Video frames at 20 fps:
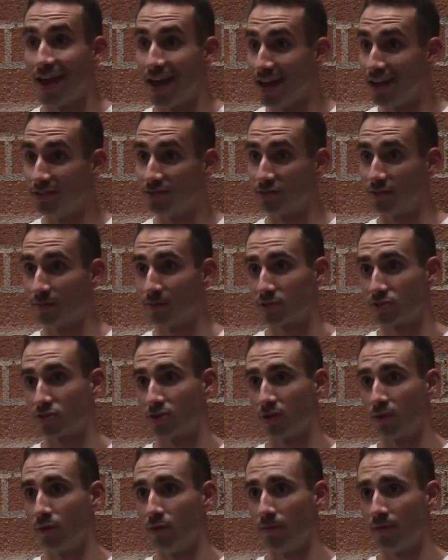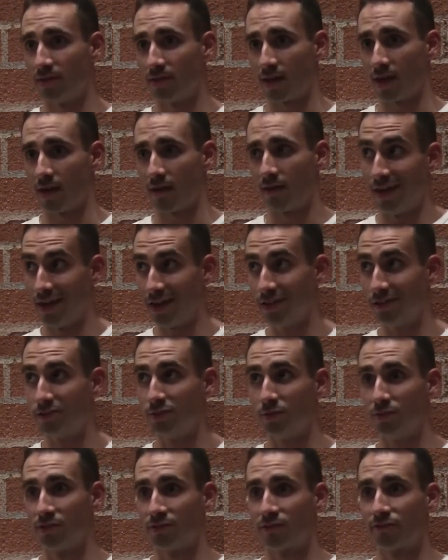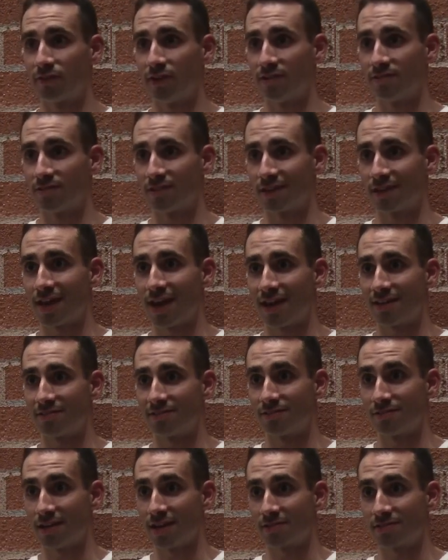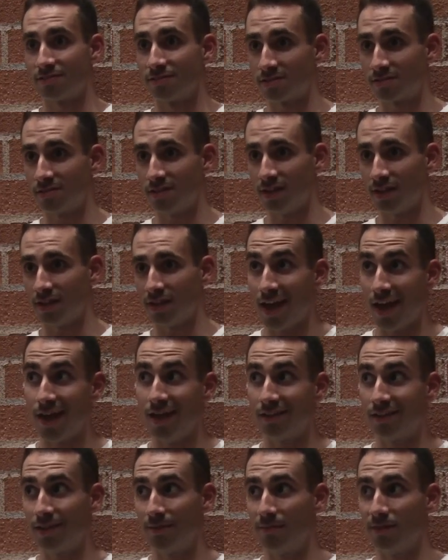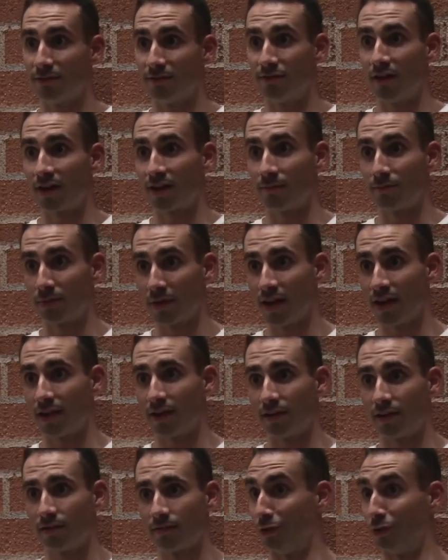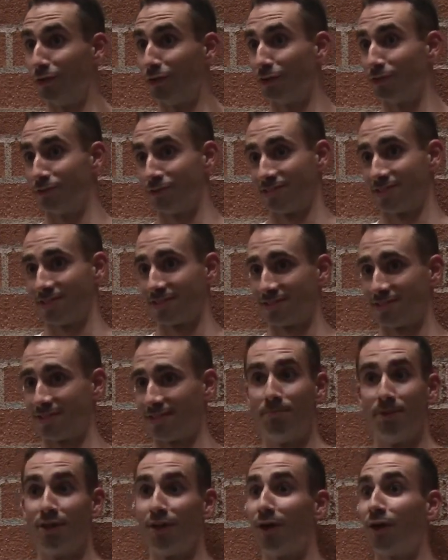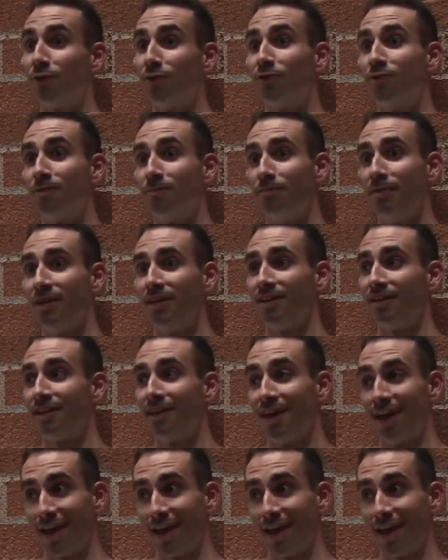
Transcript: And you're a mature woman now. And you and your friends are the cast of Sex and the City. And give me a fucking break. Do you, sister. Be all you can be.